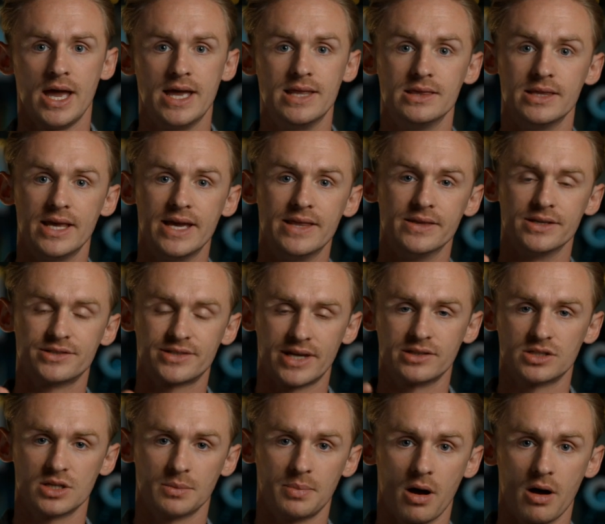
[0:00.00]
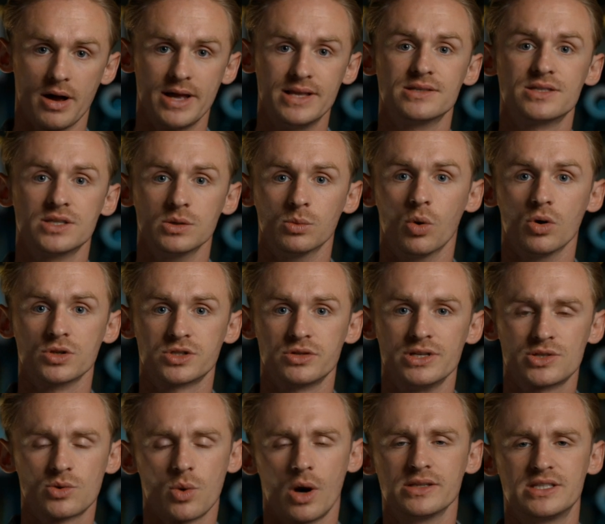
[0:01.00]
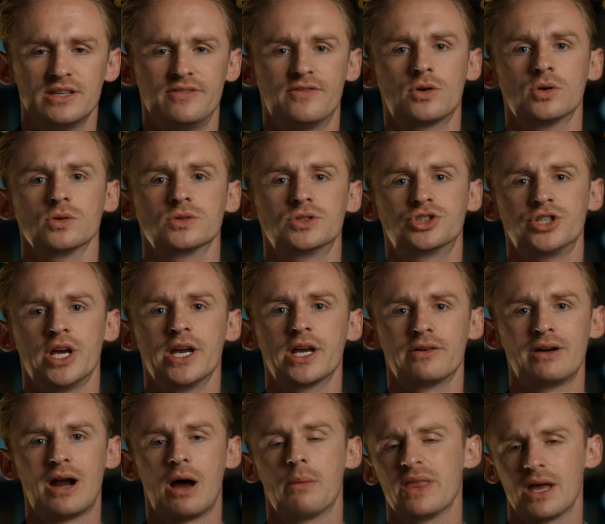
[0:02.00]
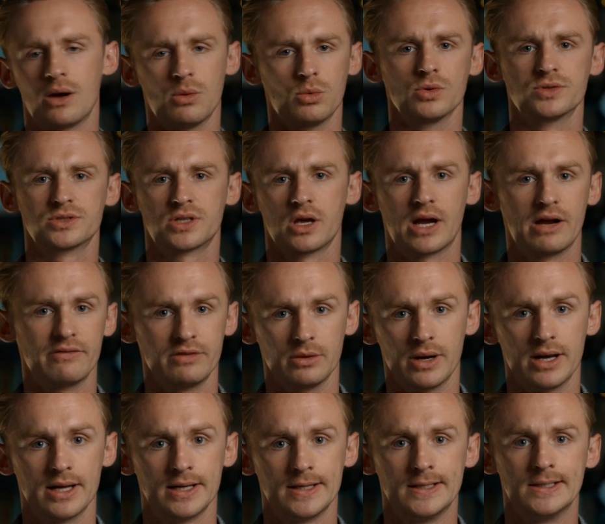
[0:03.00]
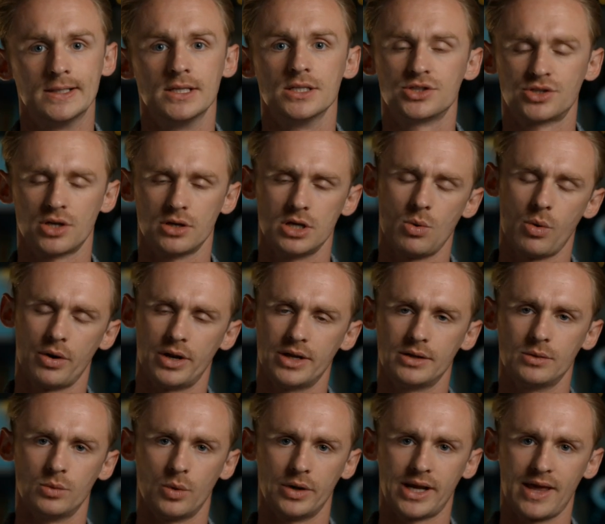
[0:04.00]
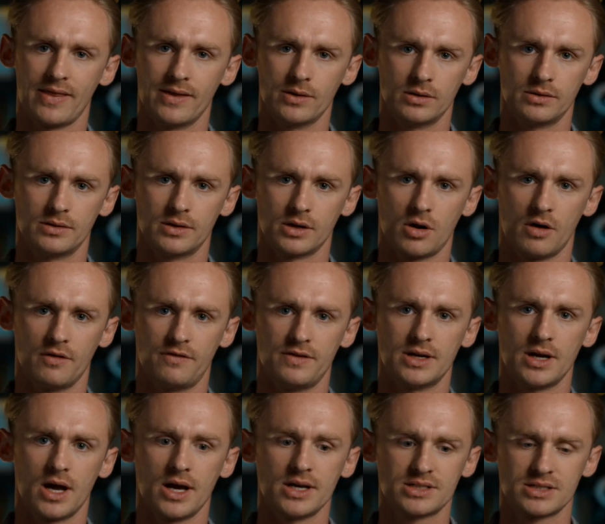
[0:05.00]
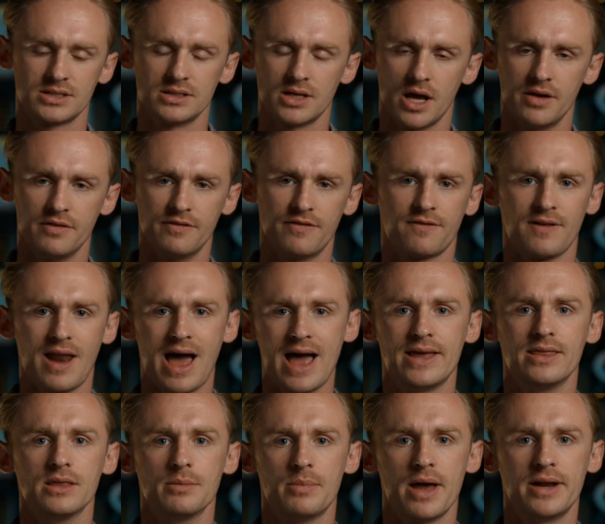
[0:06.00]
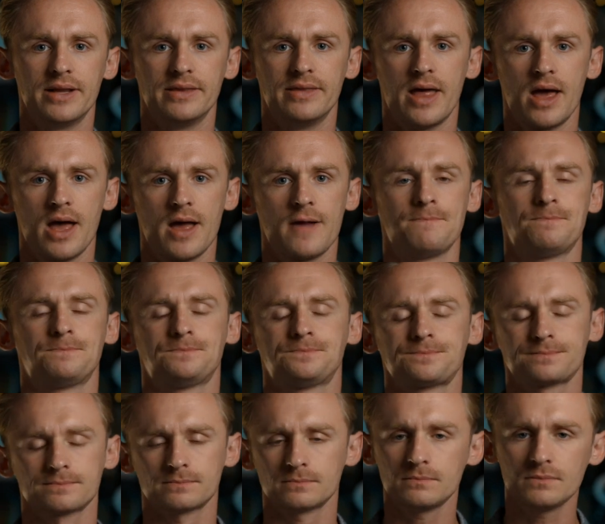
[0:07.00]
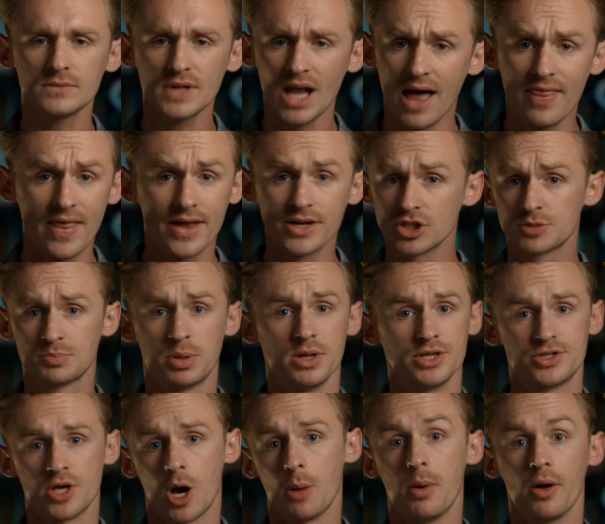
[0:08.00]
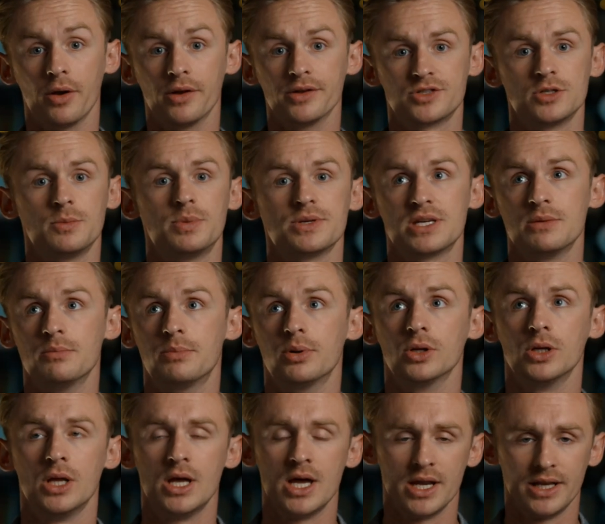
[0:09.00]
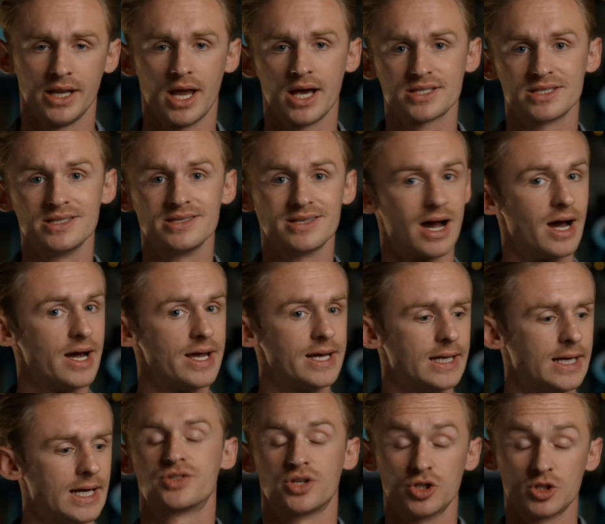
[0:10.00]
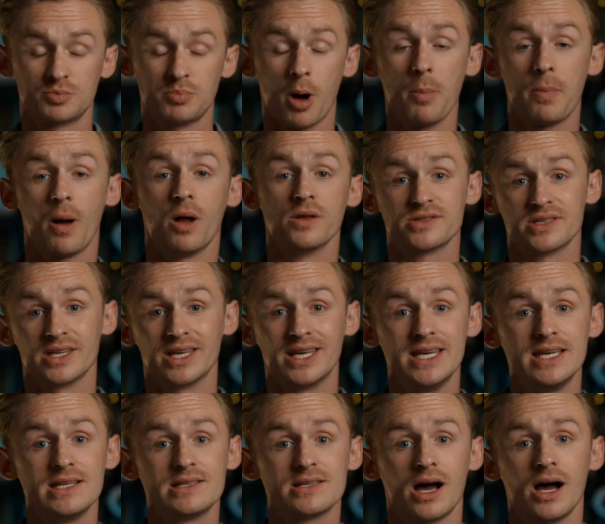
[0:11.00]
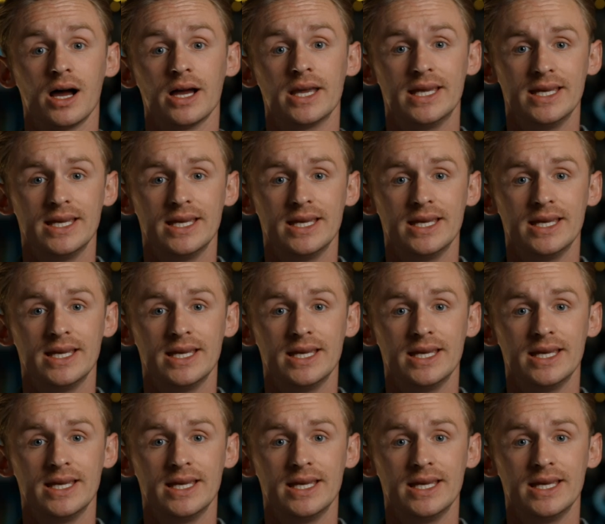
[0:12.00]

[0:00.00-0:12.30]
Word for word: in, in the centre part into the water, it's quite difficult to shake it around without water going everywhere. So you want to want to get the, the coffee nice and, and flat in the bed in there, and then just put the top on. Super simple, nice and tight. So just pop it onto the heat, high